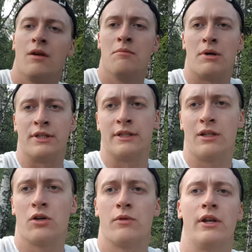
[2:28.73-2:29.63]
But in the
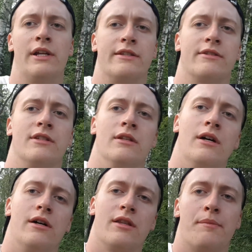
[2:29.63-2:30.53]
long run,
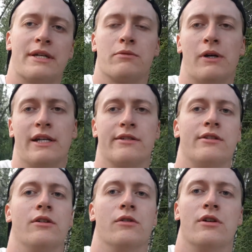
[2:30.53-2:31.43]
the best way is
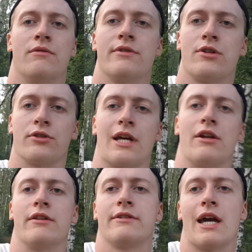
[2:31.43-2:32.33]
to start
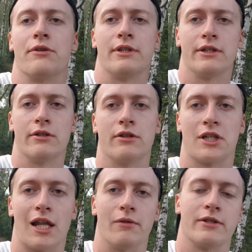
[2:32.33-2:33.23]
counting your
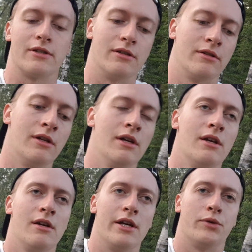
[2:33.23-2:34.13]
calories.
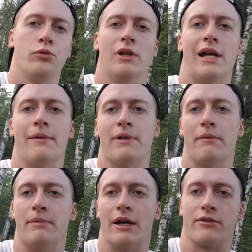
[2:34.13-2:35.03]
It really helped
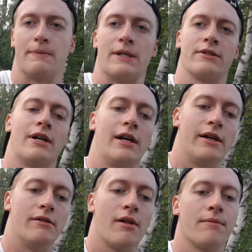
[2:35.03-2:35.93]
me out, because I
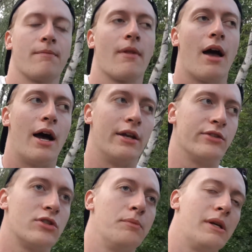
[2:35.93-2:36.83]
used
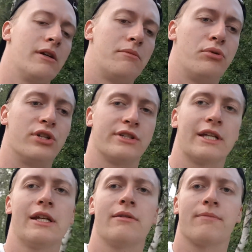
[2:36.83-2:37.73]
to be pretty
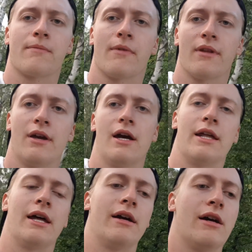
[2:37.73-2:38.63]
skinny, and
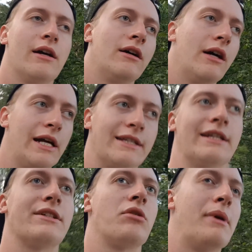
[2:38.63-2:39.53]
I ate that
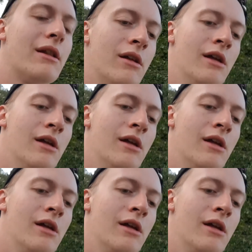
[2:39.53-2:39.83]
extra meal,